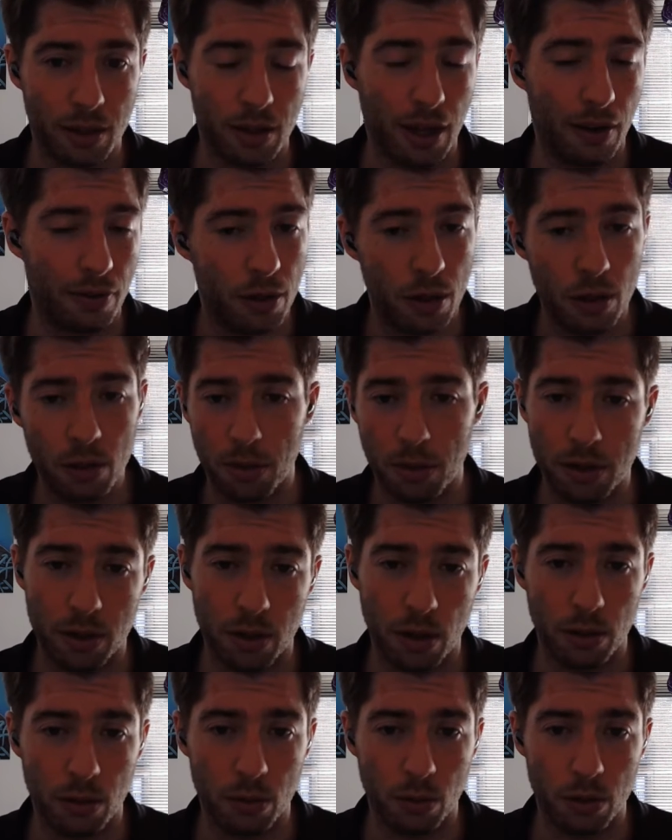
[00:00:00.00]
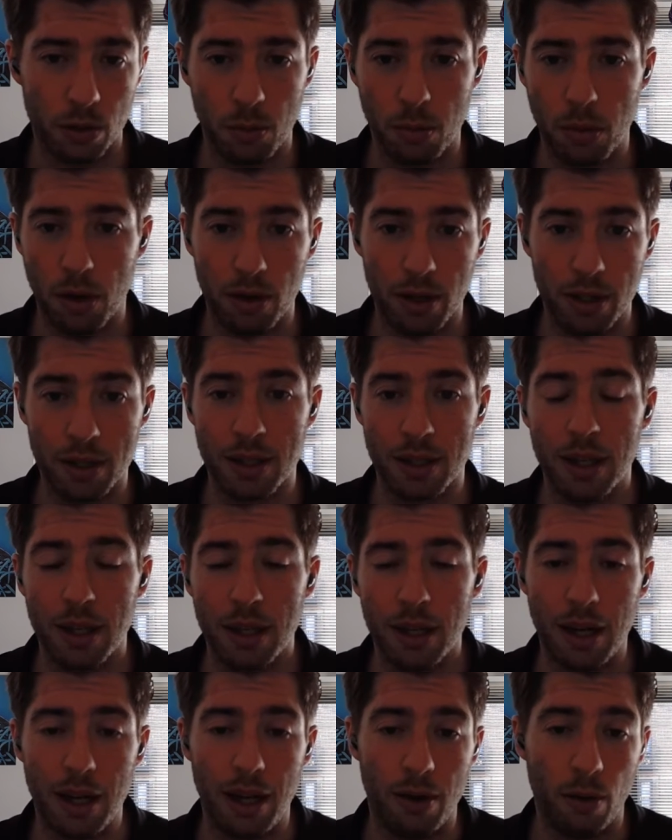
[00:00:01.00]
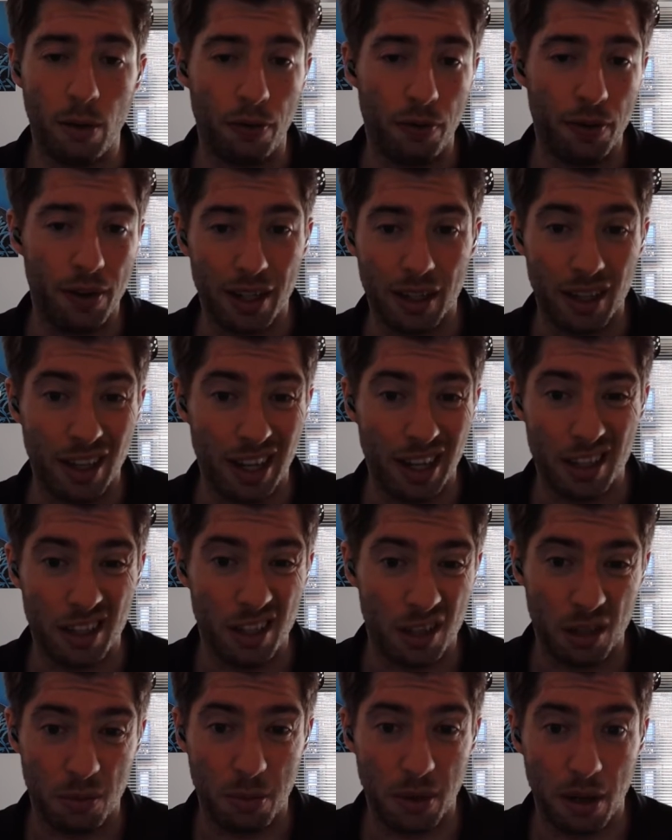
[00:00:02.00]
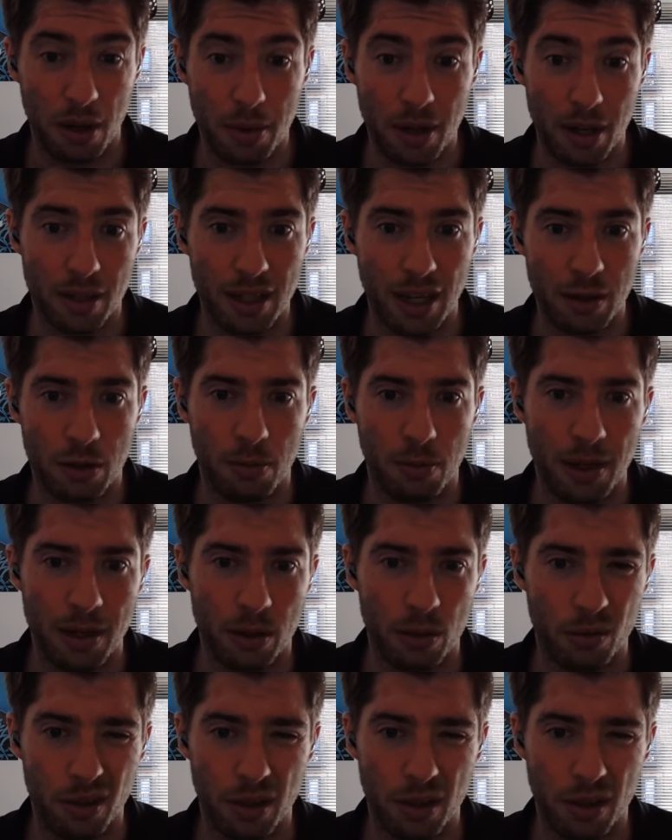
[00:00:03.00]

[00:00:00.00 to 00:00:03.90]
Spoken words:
You have too much going on in your mind, and often they can actually just be a bit detrimental.